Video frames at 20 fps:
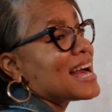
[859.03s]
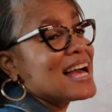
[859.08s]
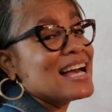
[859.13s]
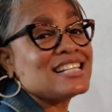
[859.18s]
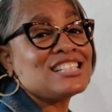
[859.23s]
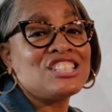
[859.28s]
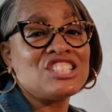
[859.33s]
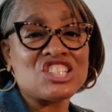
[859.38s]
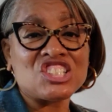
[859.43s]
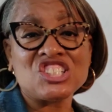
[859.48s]

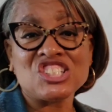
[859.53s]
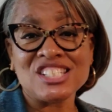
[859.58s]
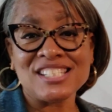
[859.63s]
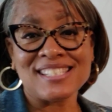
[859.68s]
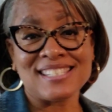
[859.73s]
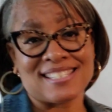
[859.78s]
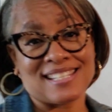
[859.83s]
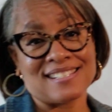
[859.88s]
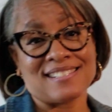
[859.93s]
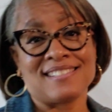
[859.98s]
addition
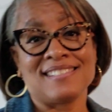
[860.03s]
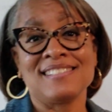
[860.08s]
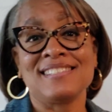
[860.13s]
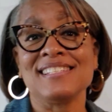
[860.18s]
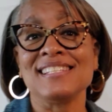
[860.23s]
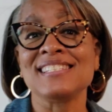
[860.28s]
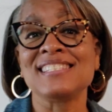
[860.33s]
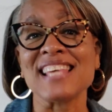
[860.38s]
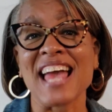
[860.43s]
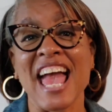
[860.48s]
sentence
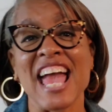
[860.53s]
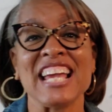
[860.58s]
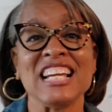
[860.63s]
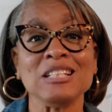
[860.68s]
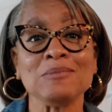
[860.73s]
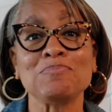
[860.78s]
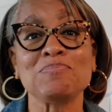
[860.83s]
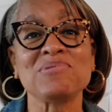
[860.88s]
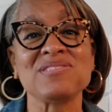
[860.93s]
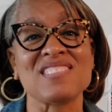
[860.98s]
is
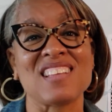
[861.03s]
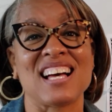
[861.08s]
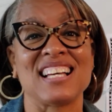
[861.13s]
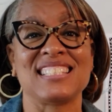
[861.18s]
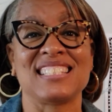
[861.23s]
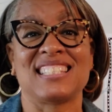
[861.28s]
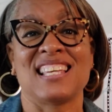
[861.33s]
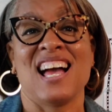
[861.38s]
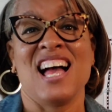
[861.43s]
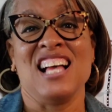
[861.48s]
8 plus
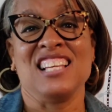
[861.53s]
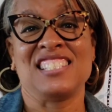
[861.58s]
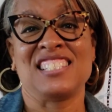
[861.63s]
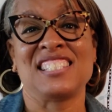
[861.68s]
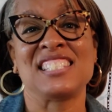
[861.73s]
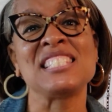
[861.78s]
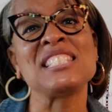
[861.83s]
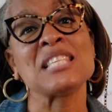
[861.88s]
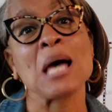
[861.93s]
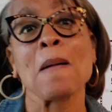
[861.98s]

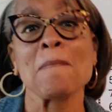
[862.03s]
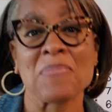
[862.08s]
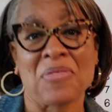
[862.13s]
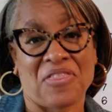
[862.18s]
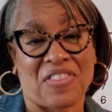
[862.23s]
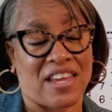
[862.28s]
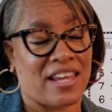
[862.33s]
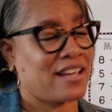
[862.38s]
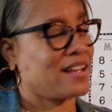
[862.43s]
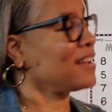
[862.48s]

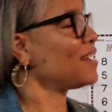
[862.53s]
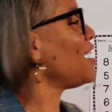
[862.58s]
something,